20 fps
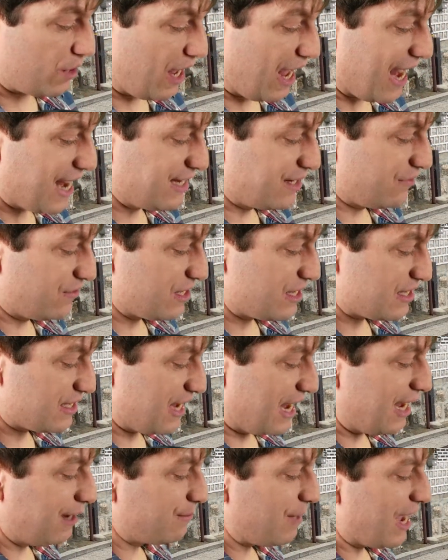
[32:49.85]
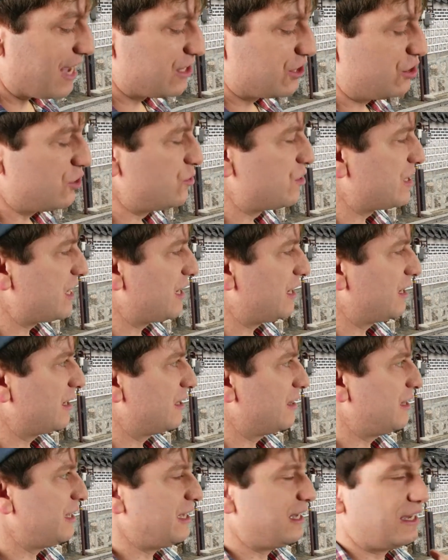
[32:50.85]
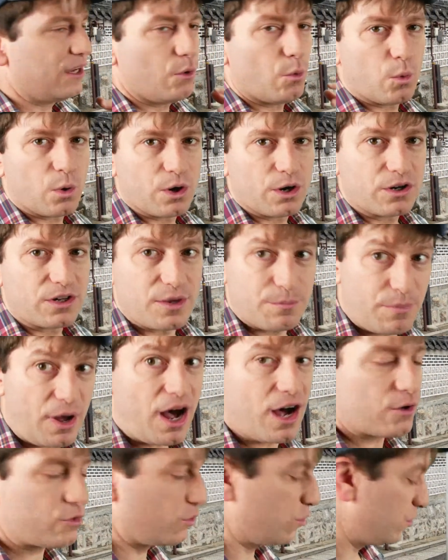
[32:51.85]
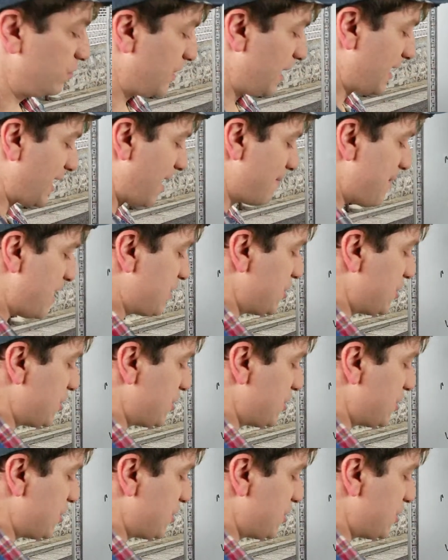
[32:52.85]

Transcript: kind of the same as using the word paru, like I